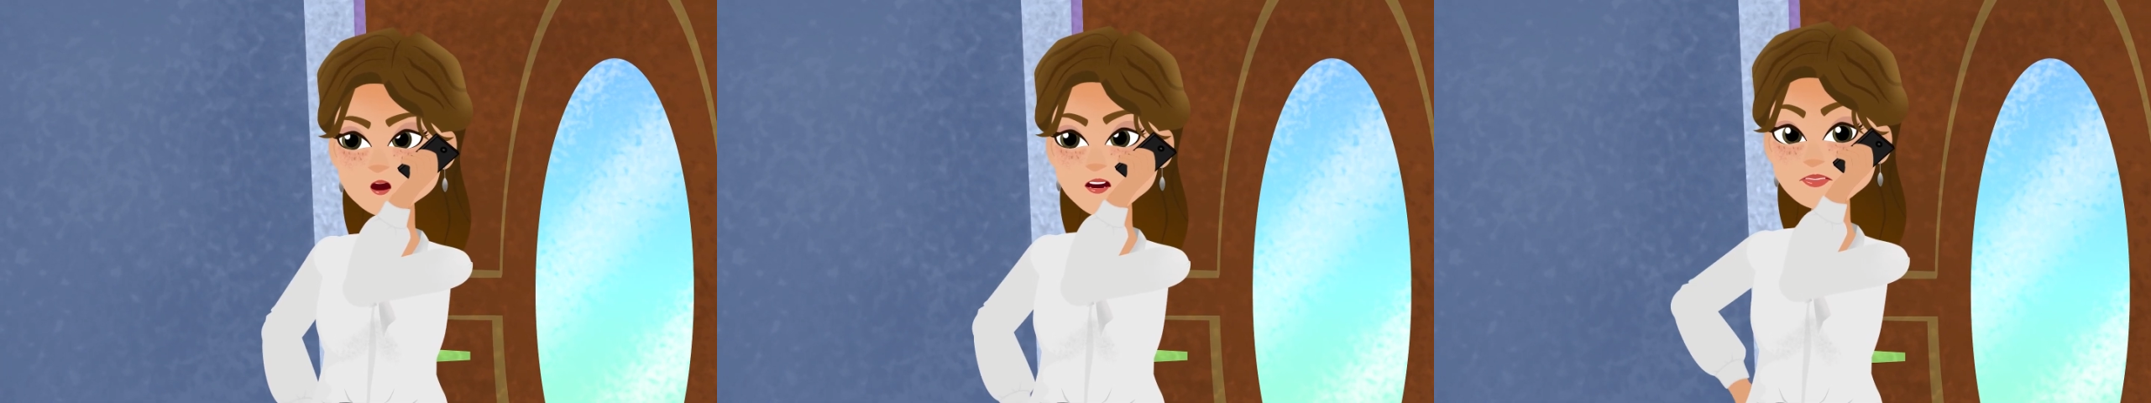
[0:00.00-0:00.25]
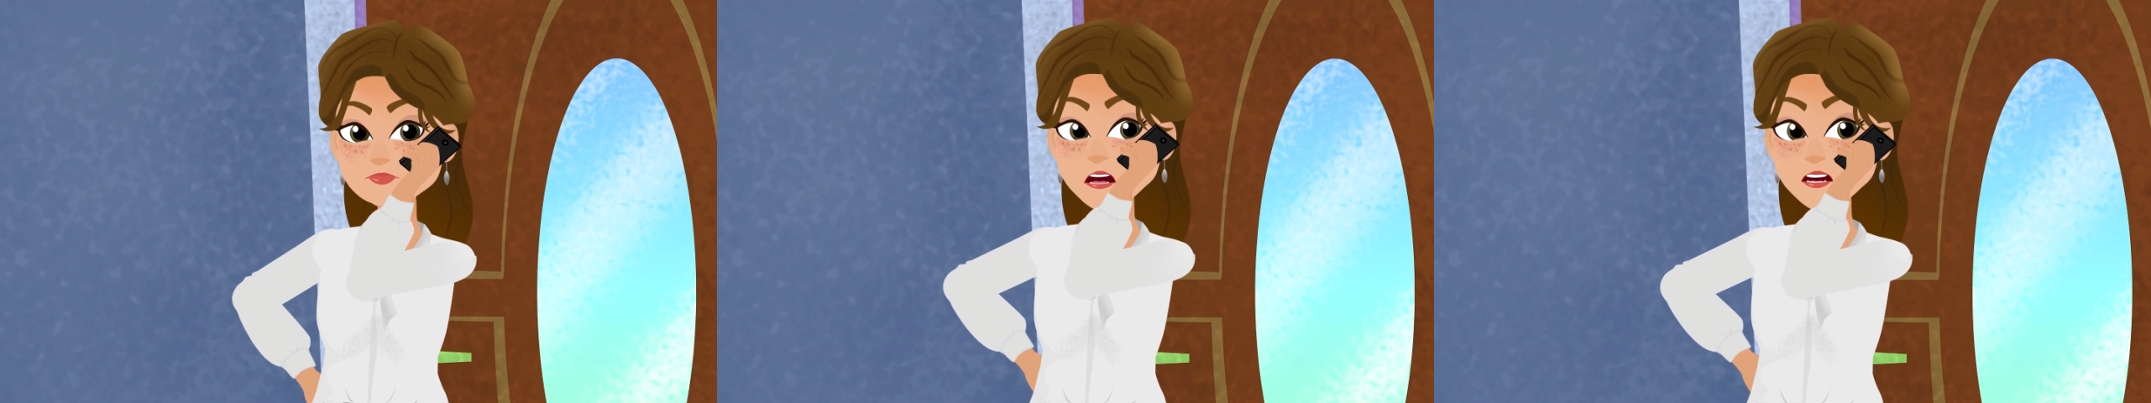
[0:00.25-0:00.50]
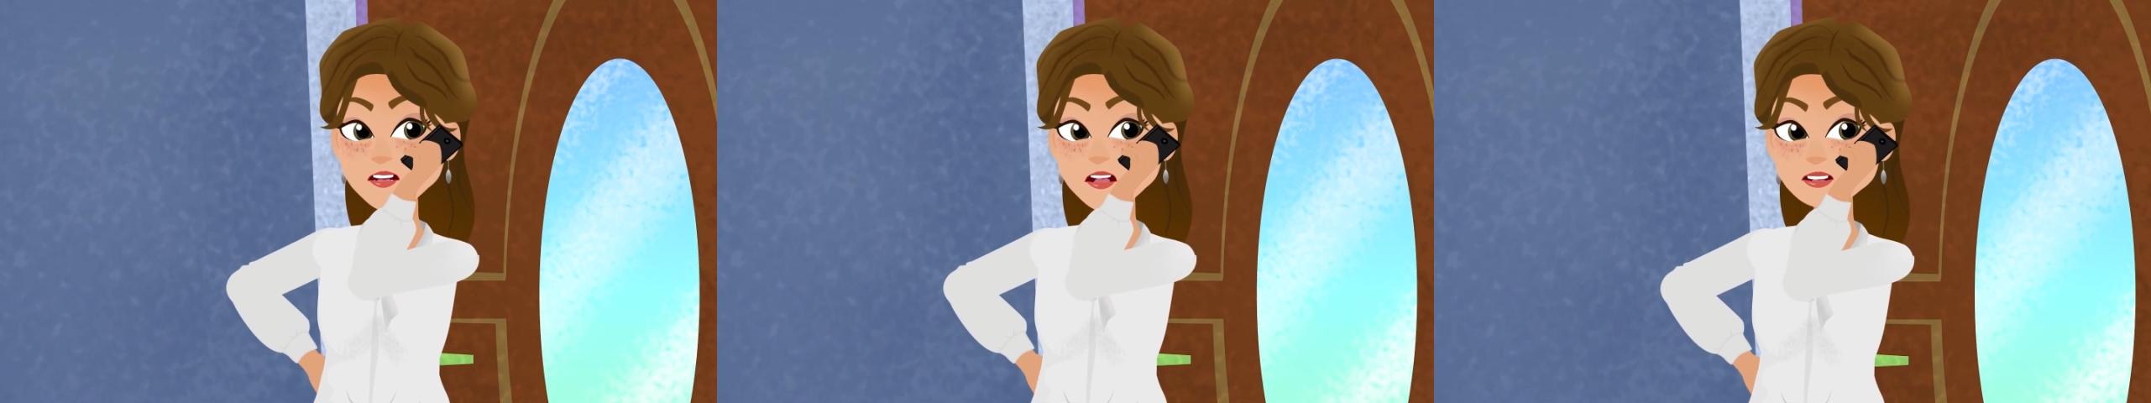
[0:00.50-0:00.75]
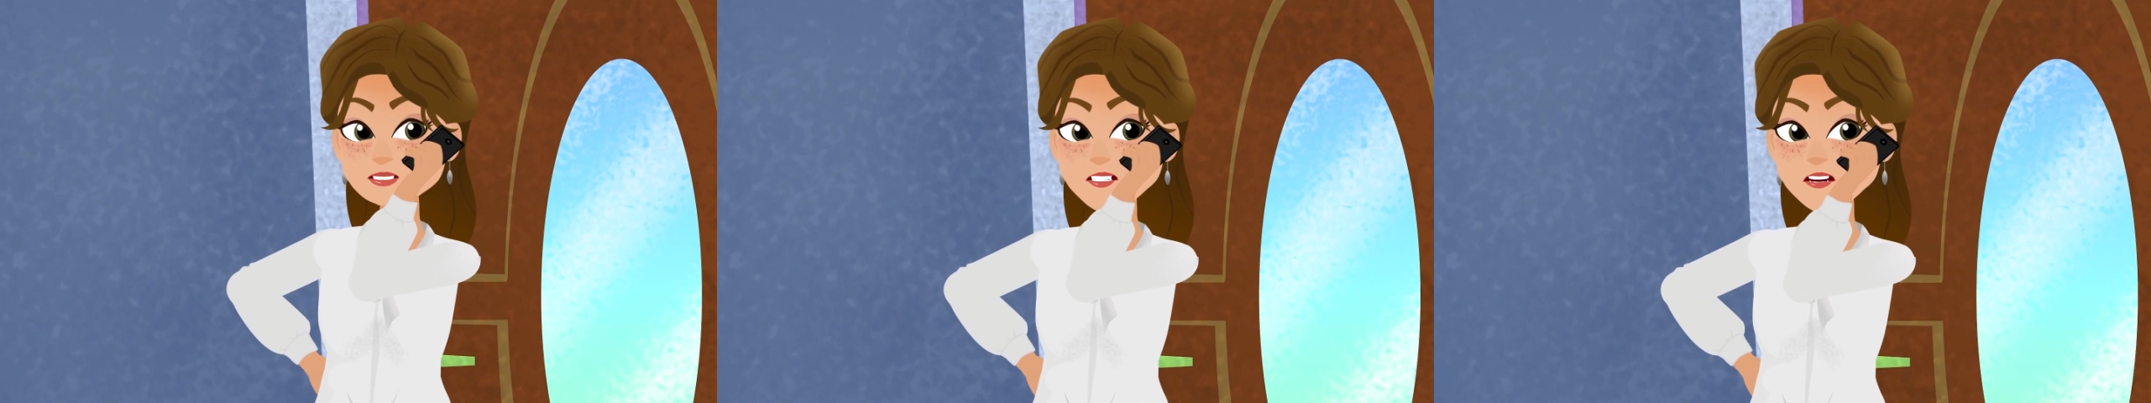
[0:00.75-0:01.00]
told them
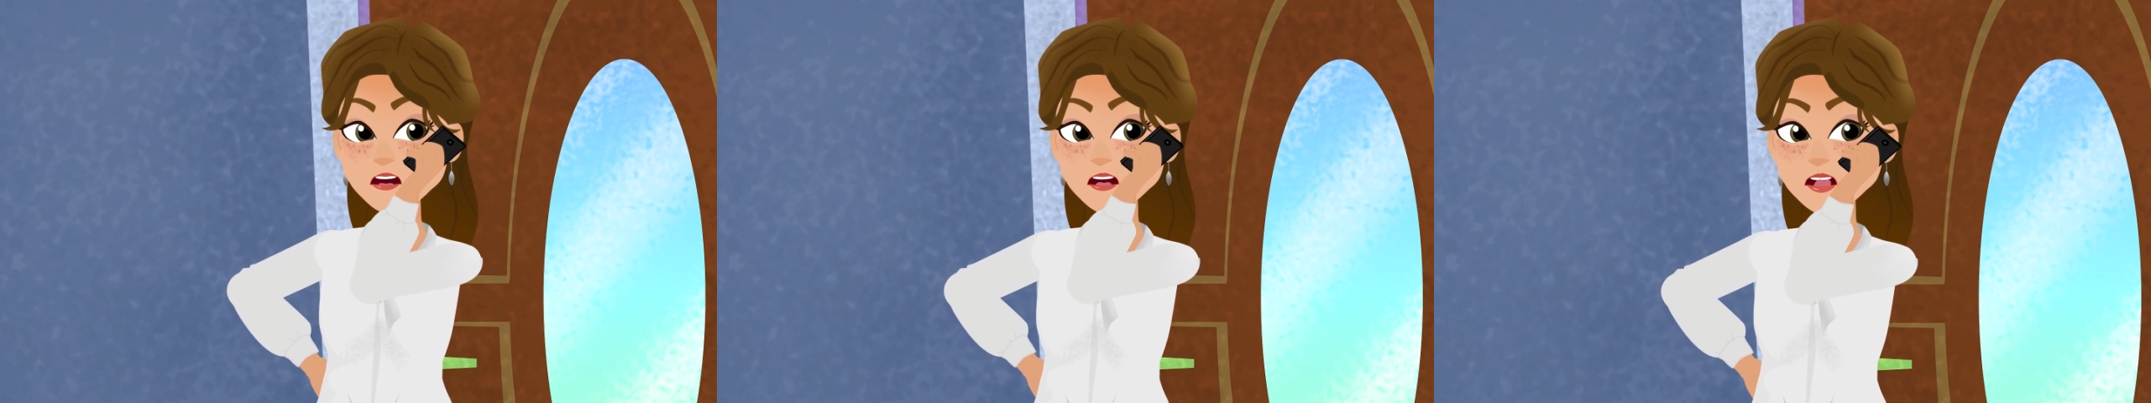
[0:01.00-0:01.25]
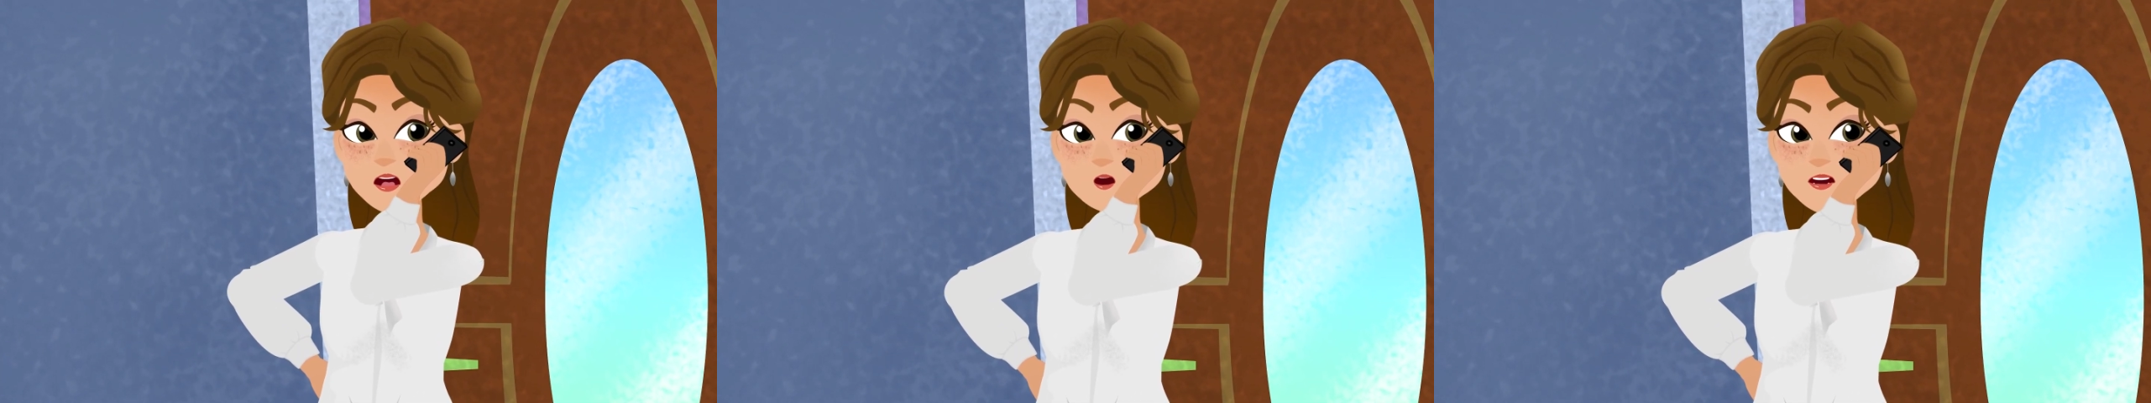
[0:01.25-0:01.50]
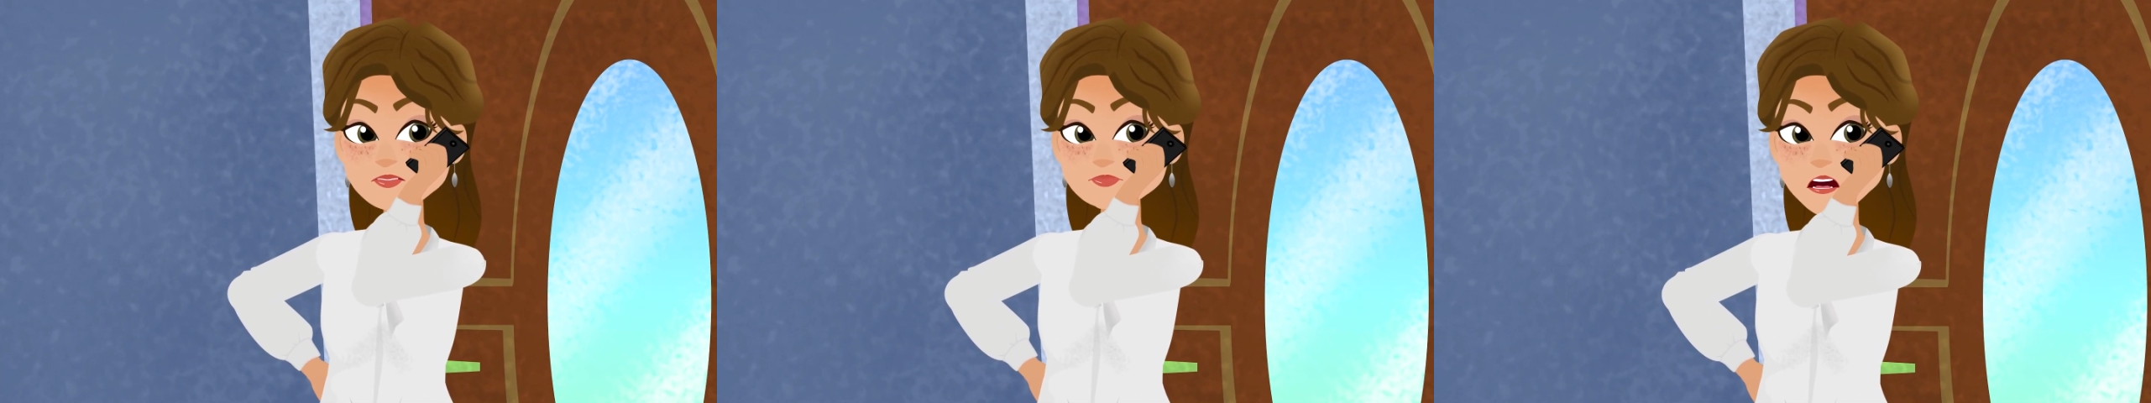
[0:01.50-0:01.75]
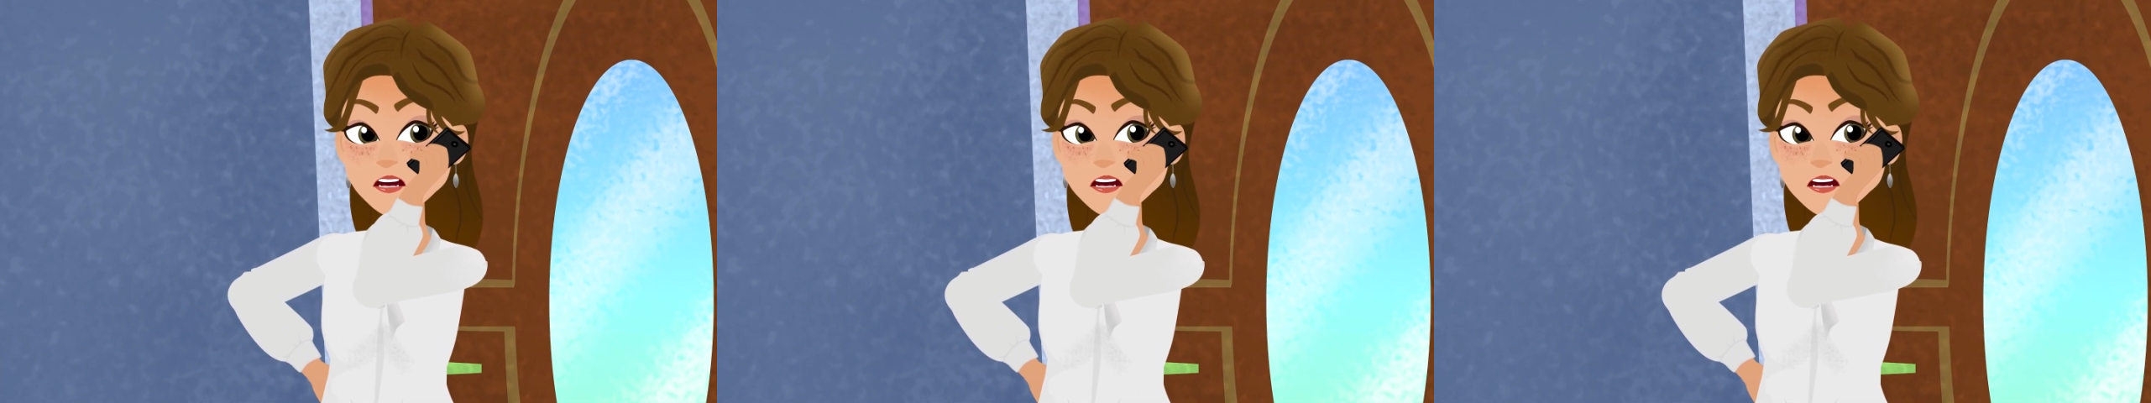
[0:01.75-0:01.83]
about Dad's child